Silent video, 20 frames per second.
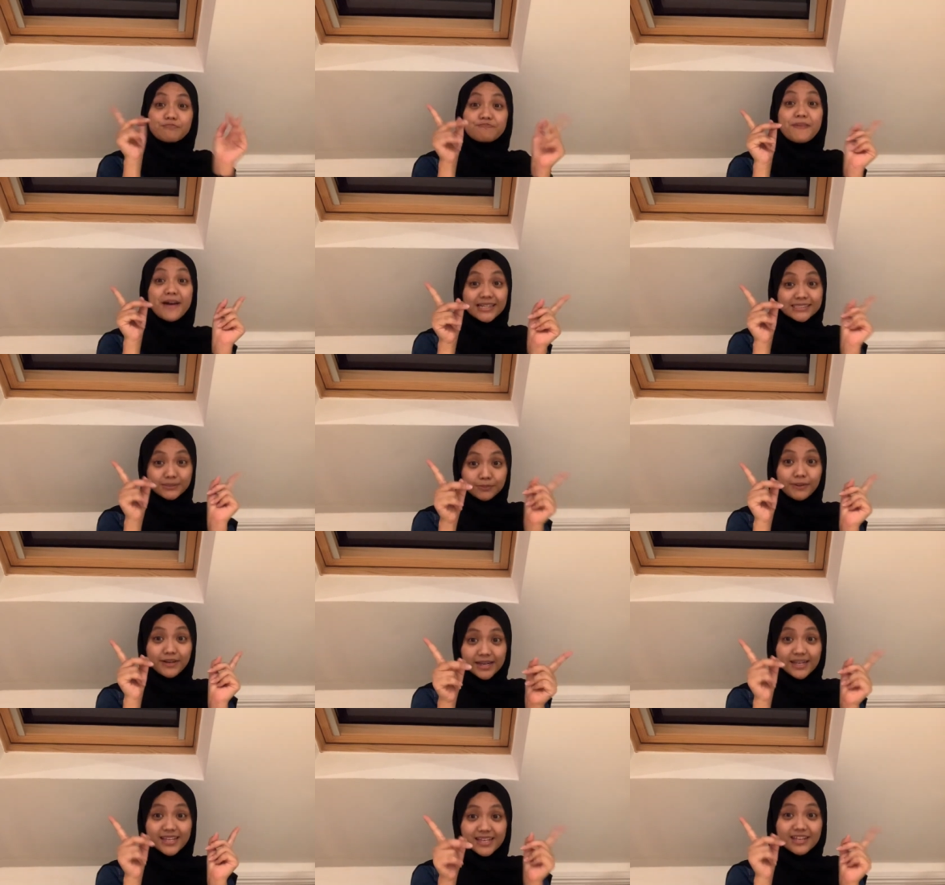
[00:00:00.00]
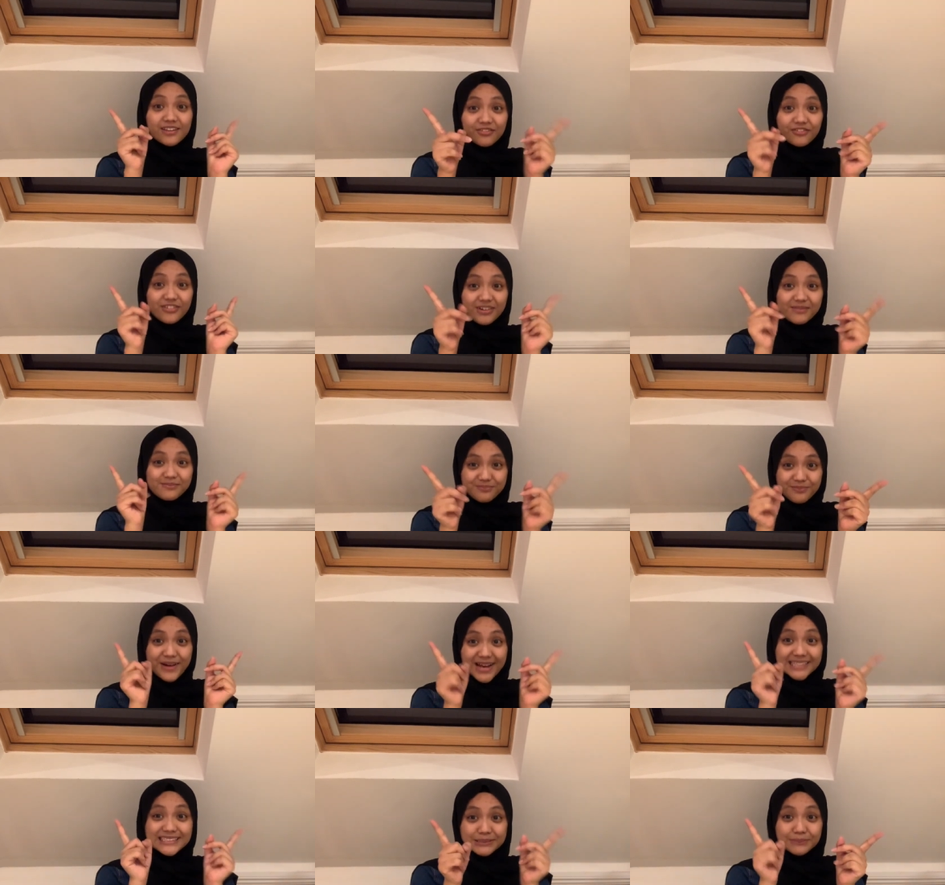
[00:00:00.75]
best believe
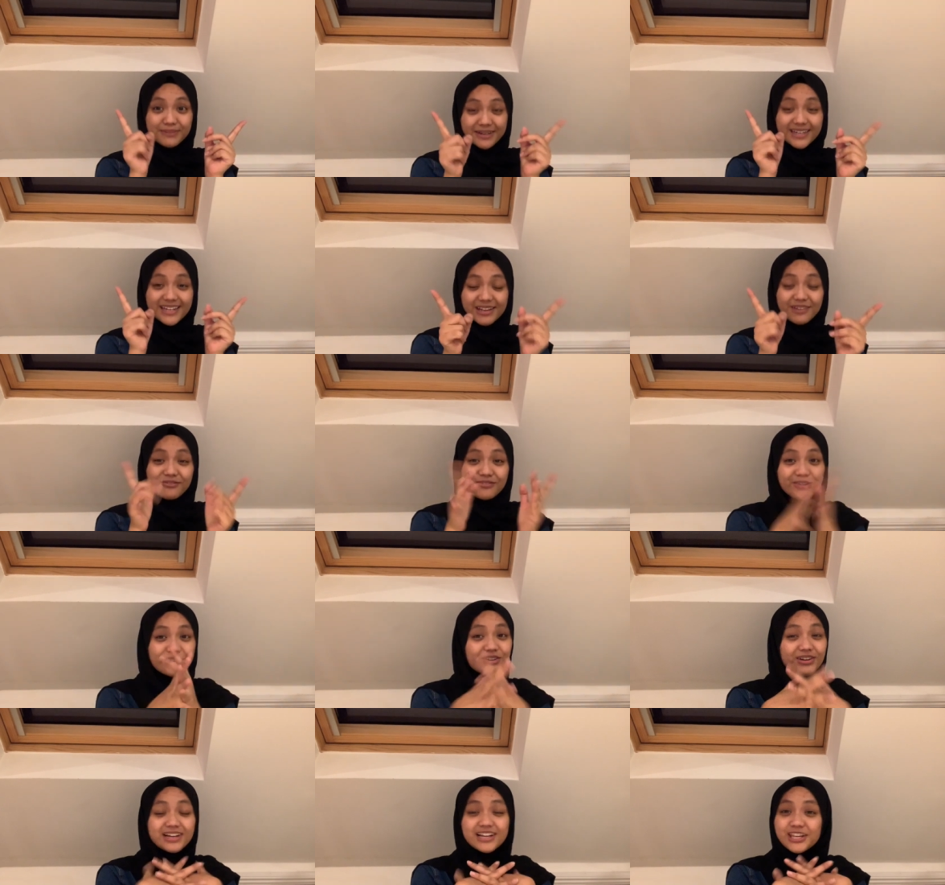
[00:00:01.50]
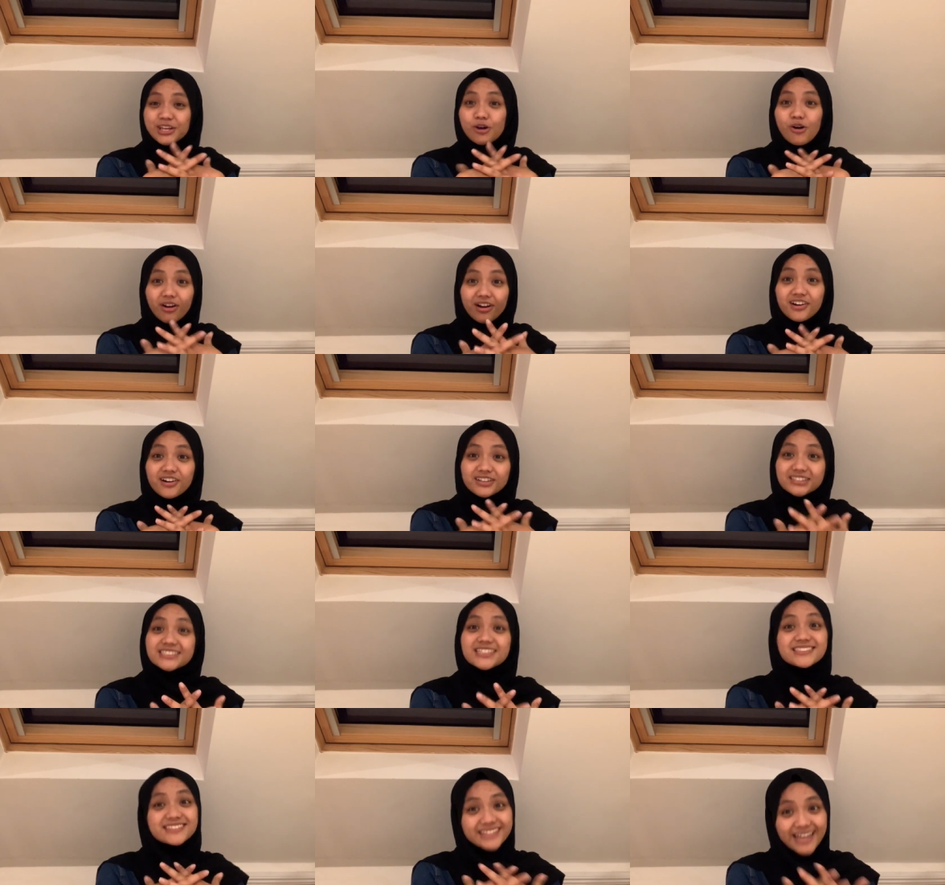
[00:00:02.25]
best believe you, your girl
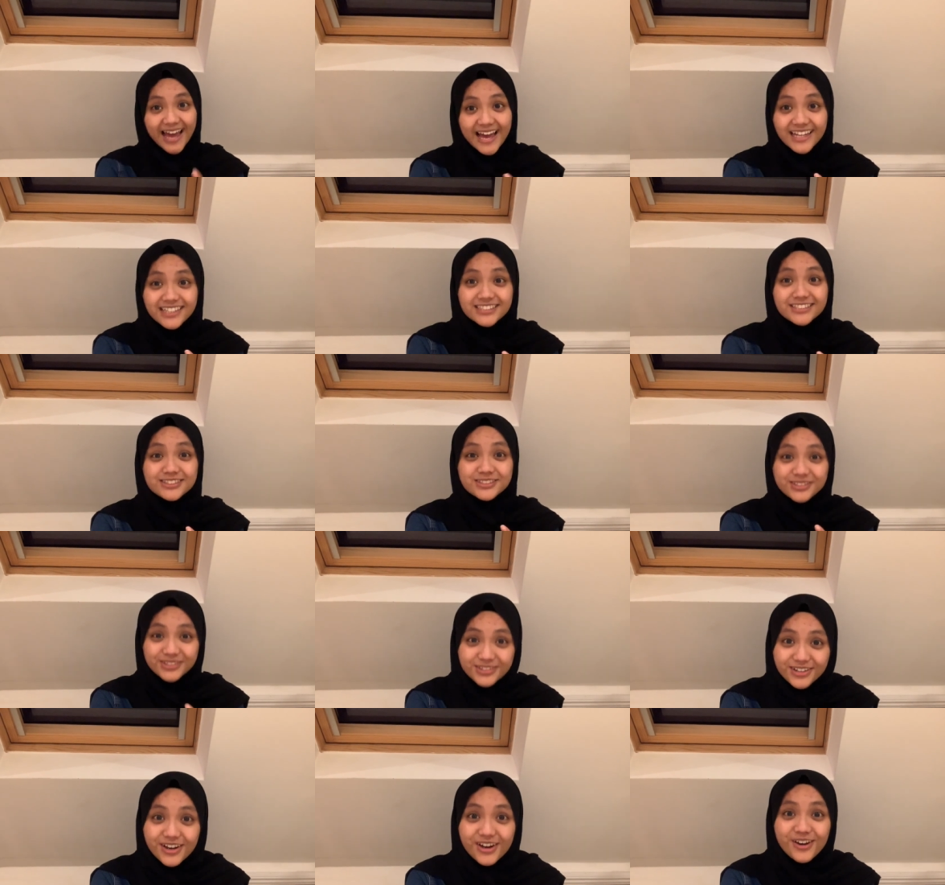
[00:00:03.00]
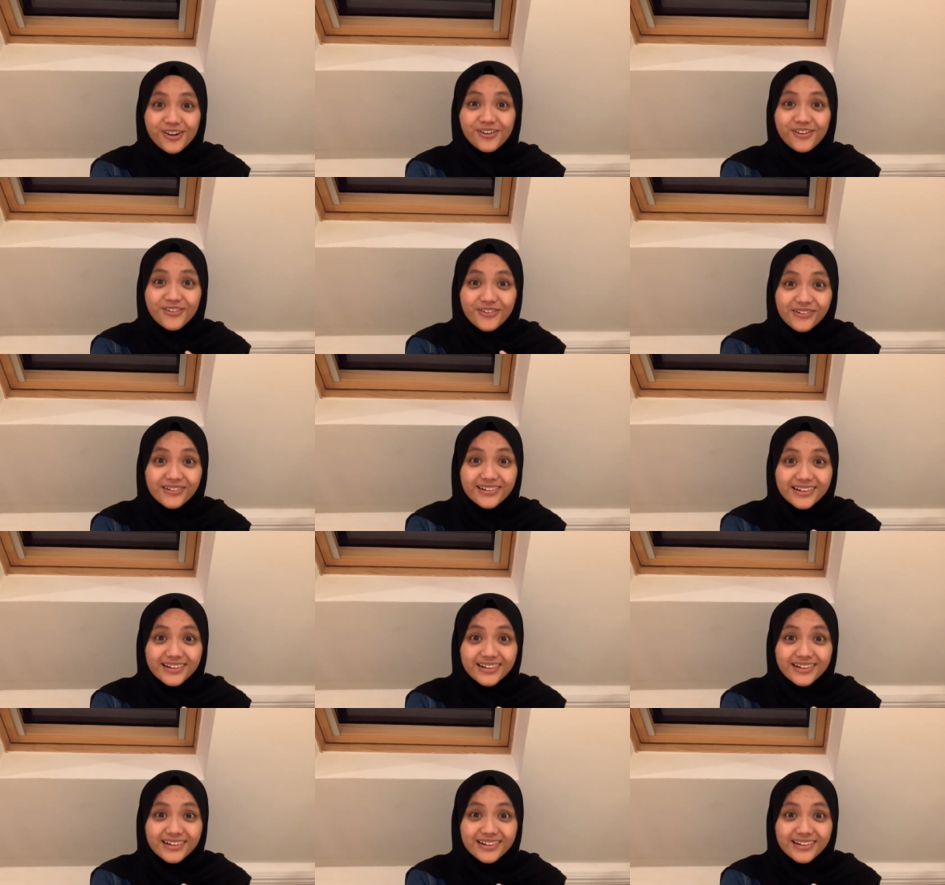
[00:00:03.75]
just had to go